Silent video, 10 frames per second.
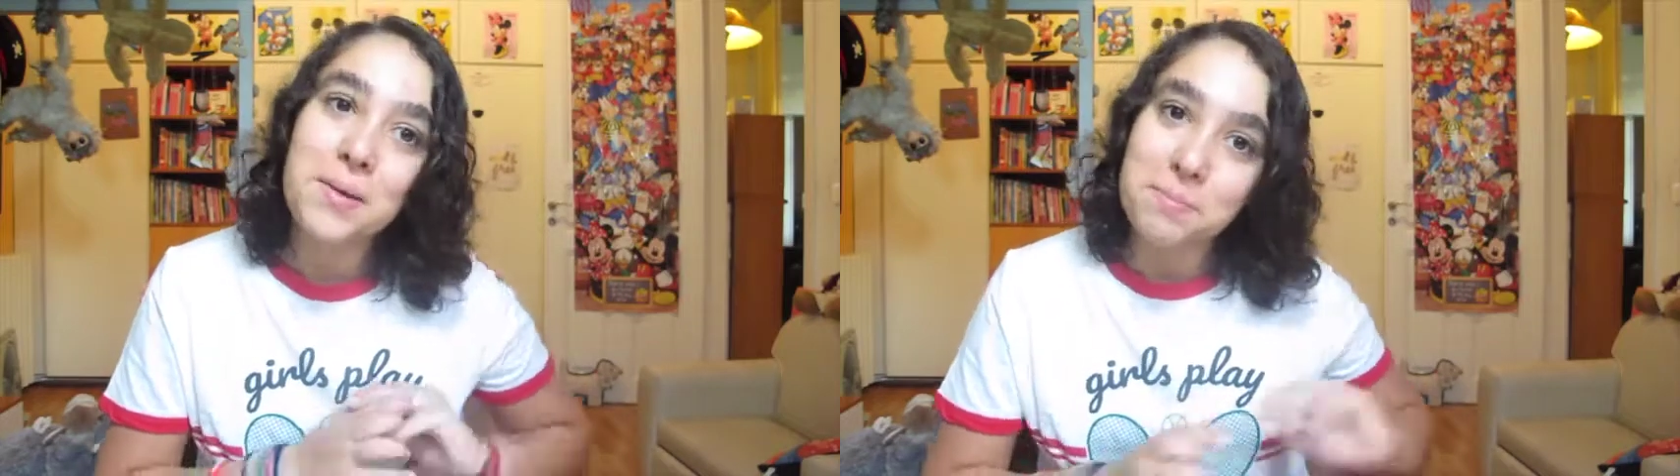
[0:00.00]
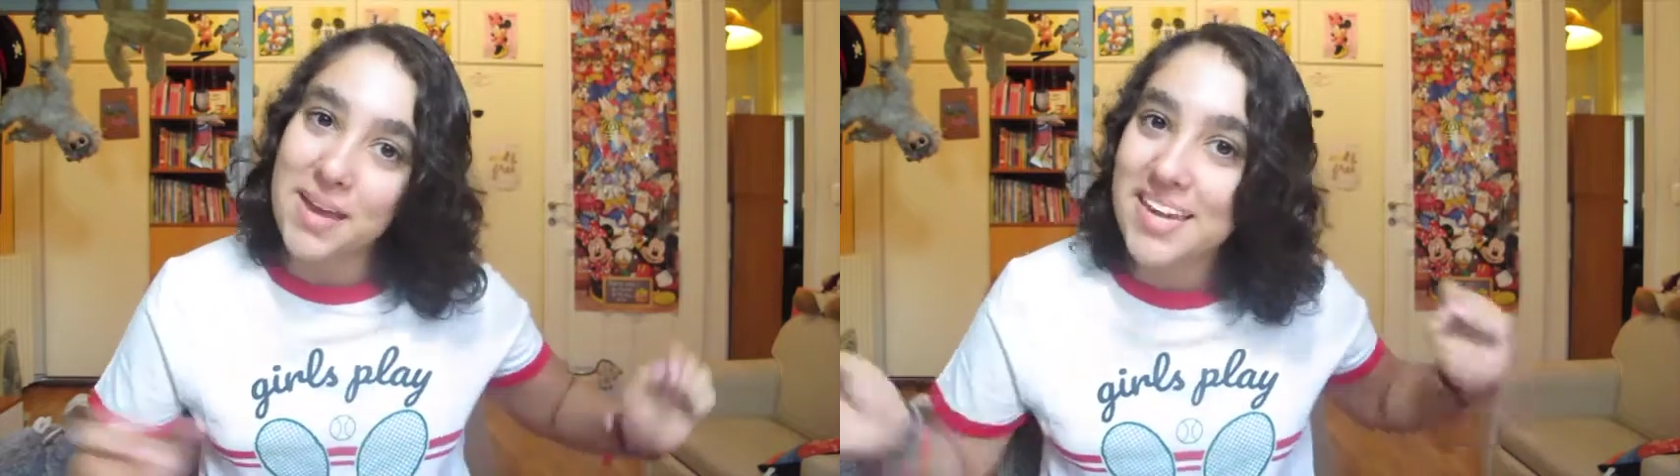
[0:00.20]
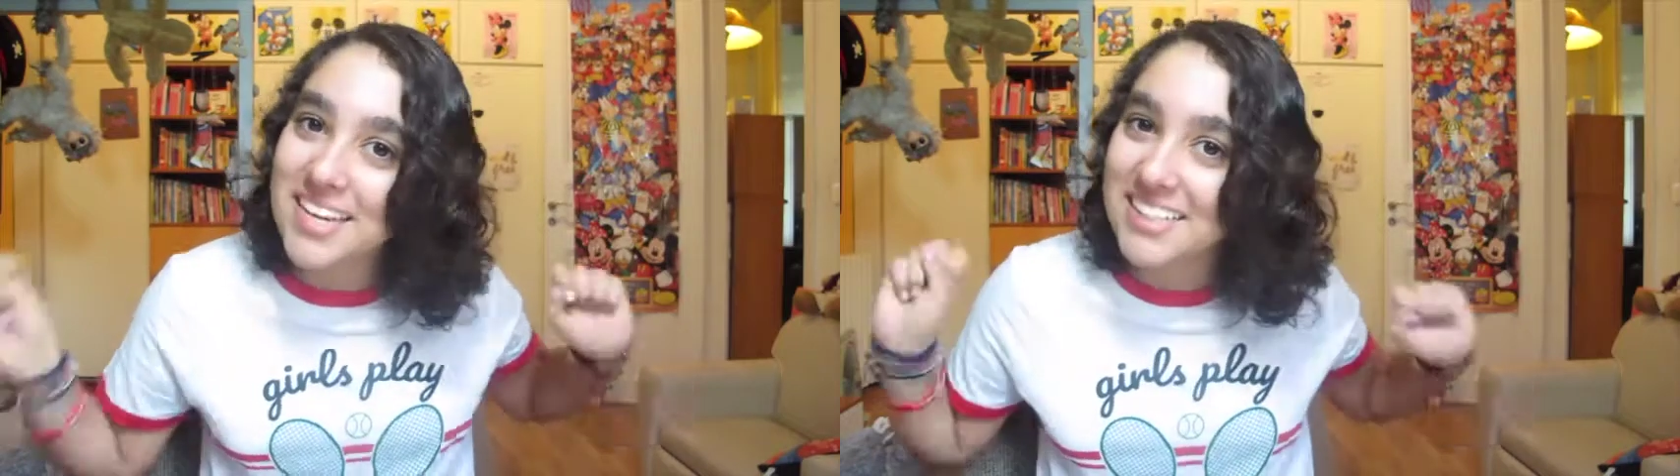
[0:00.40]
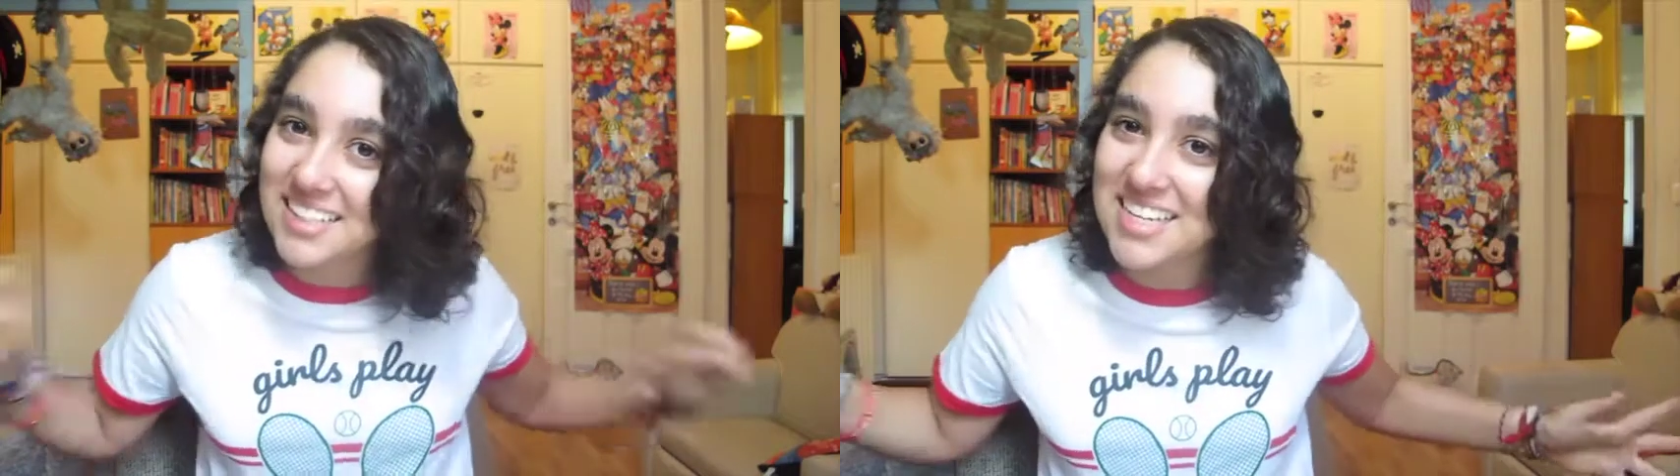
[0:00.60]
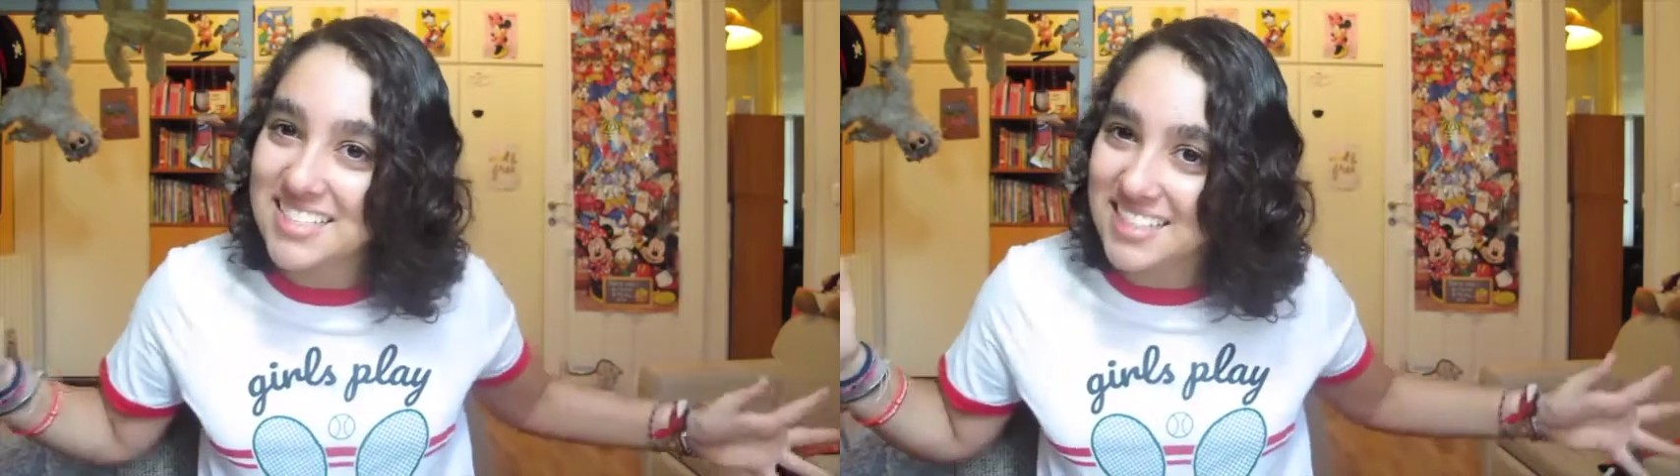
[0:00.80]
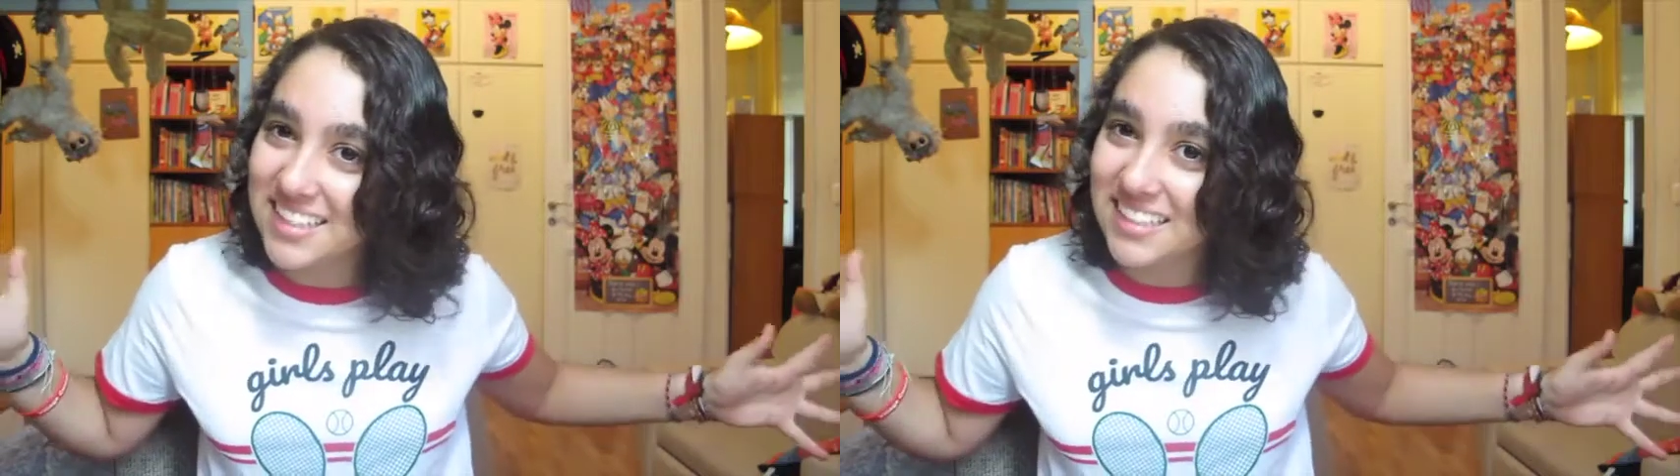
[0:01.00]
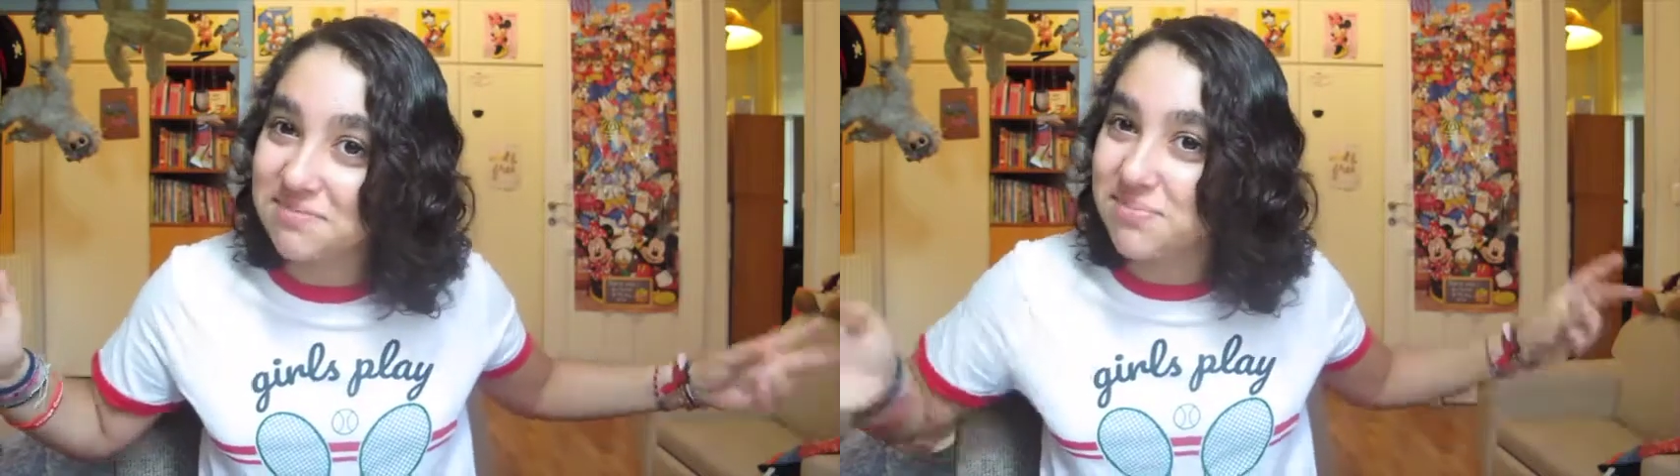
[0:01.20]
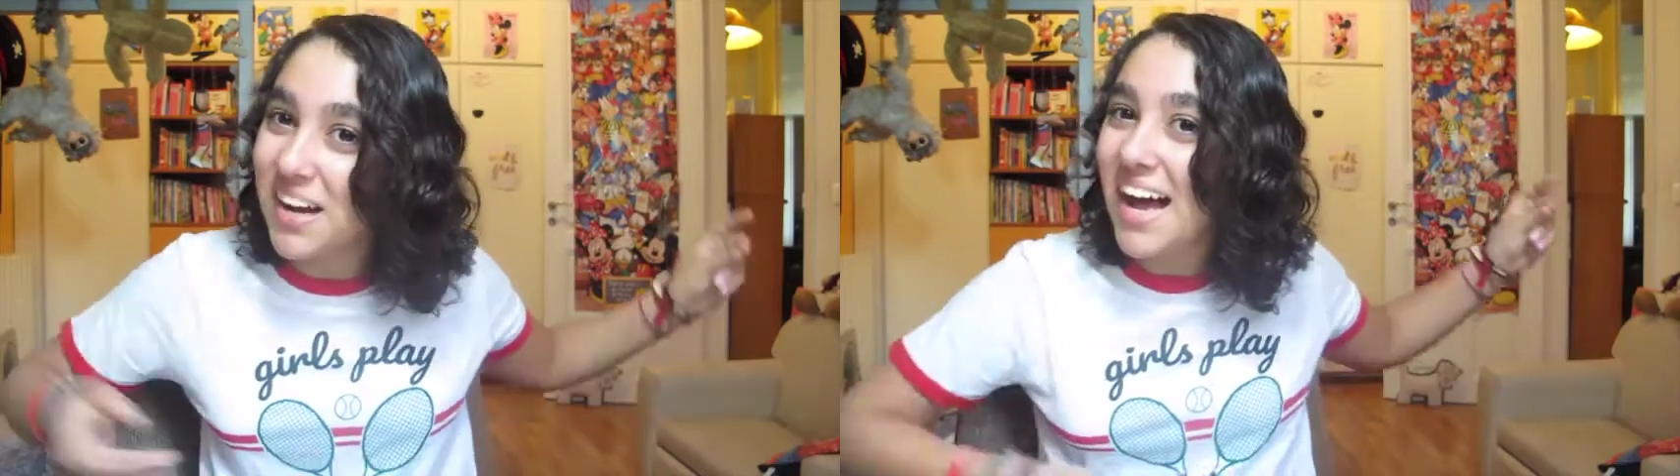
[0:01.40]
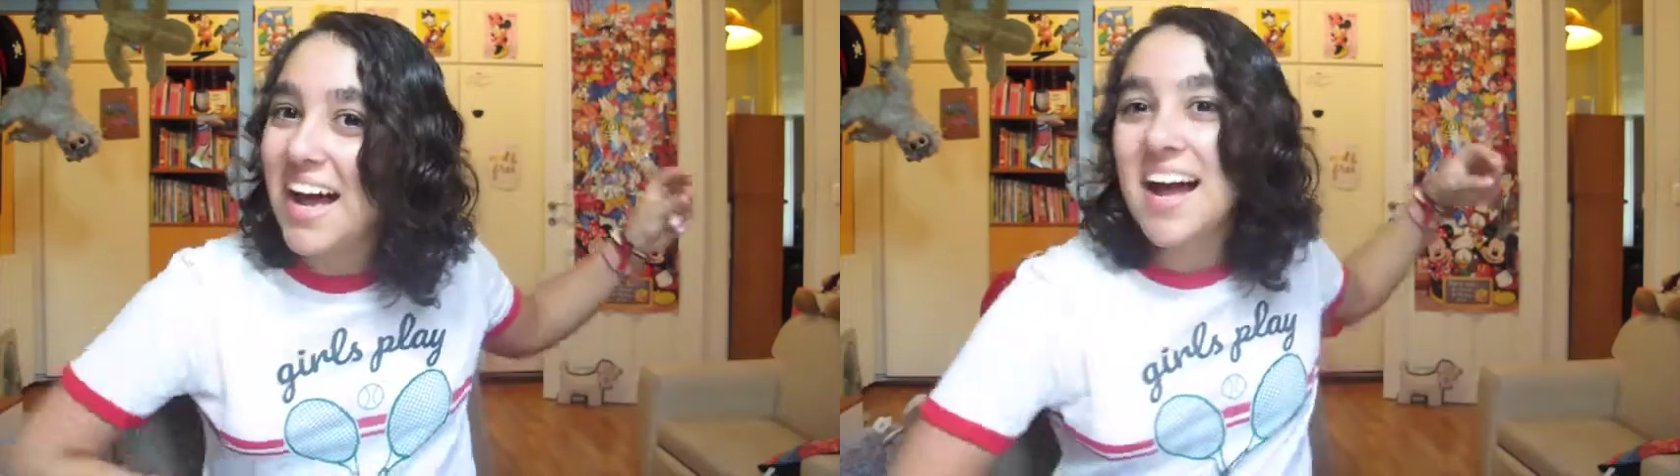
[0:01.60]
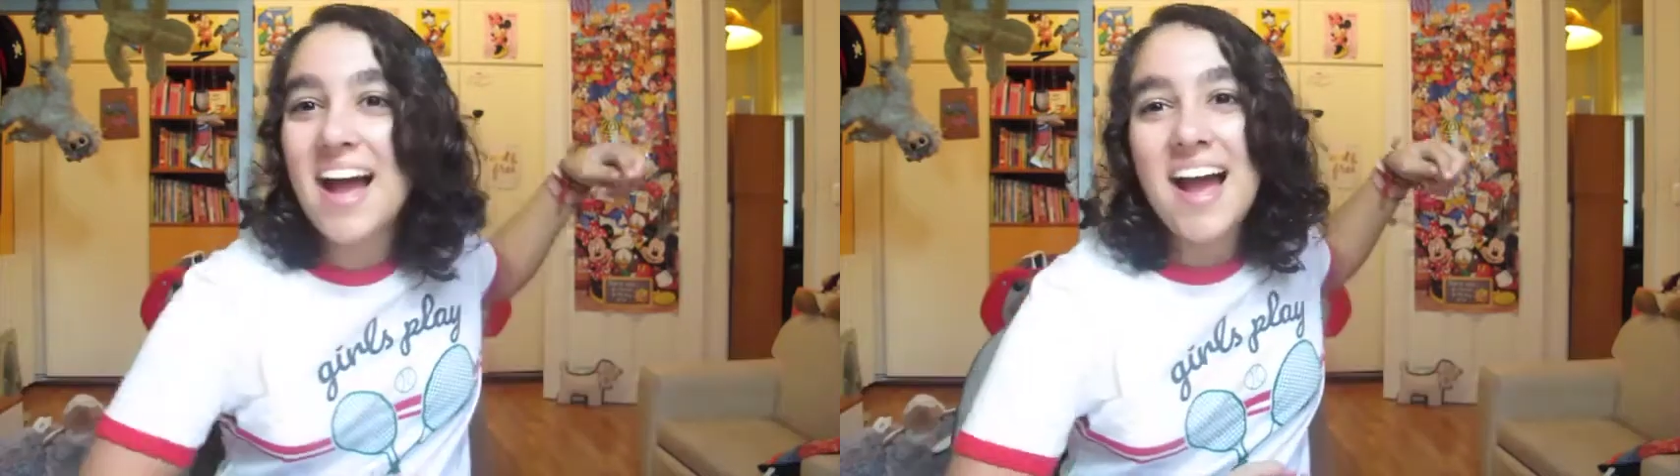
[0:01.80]
make it easier
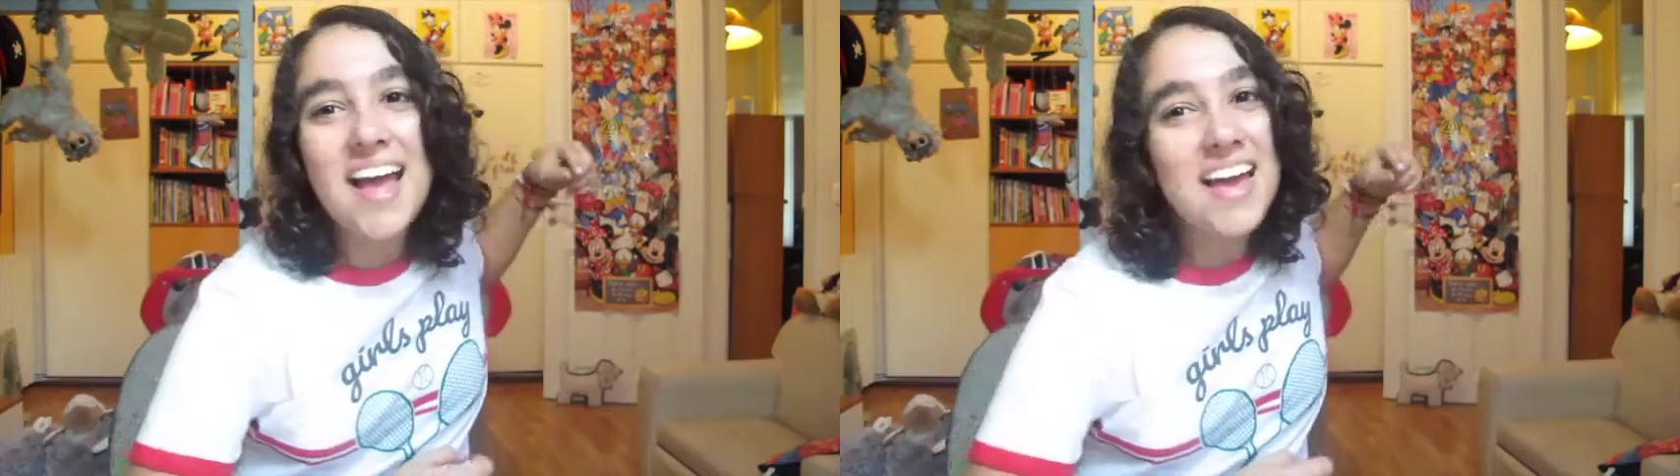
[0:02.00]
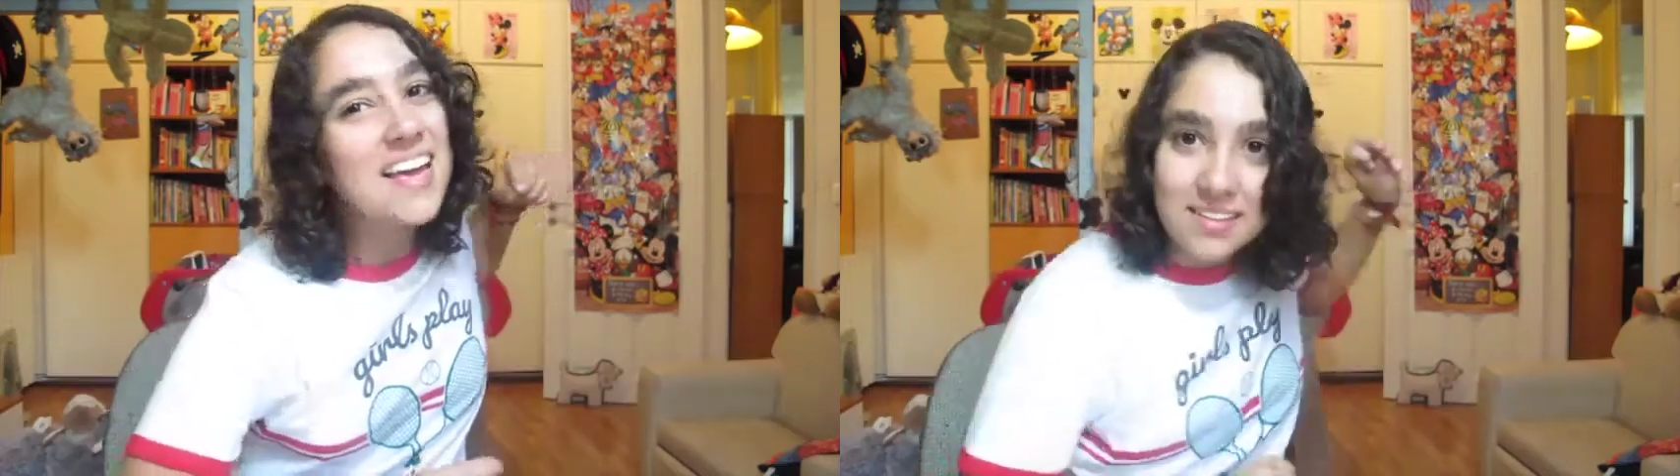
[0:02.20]
by